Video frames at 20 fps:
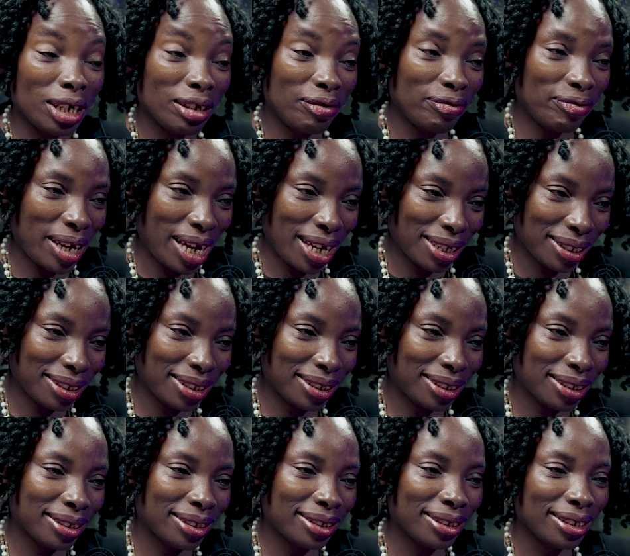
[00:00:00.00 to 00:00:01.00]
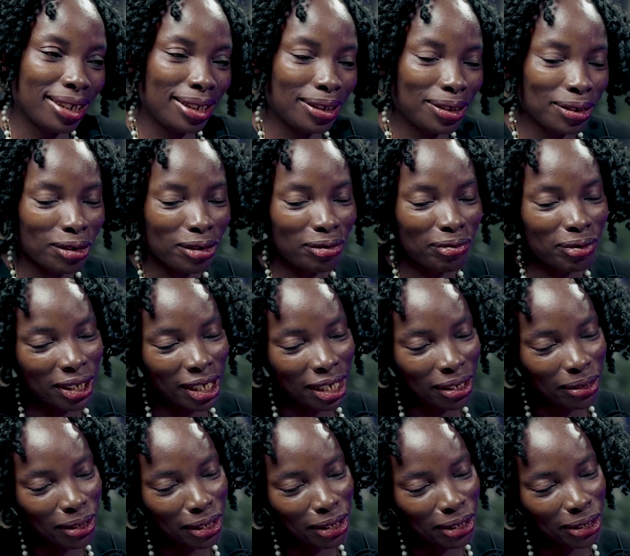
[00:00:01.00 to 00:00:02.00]
advance, it's good for
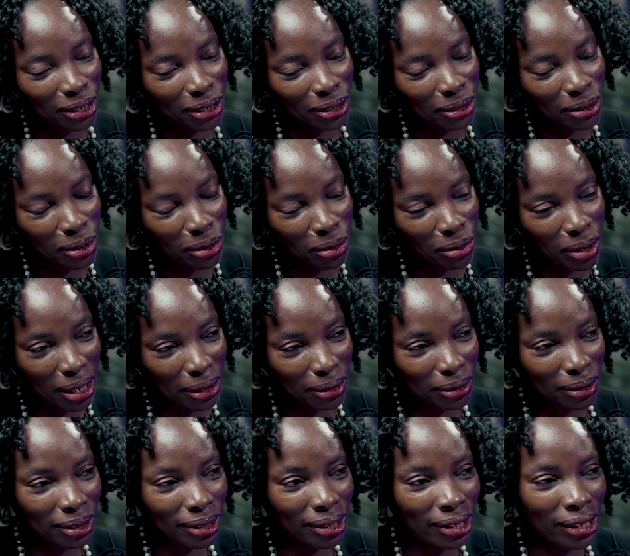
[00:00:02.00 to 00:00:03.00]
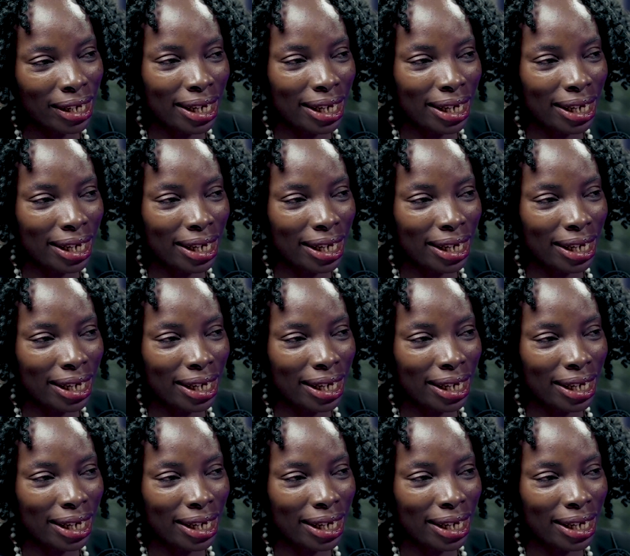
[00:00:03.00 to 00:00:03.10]
technology to go around,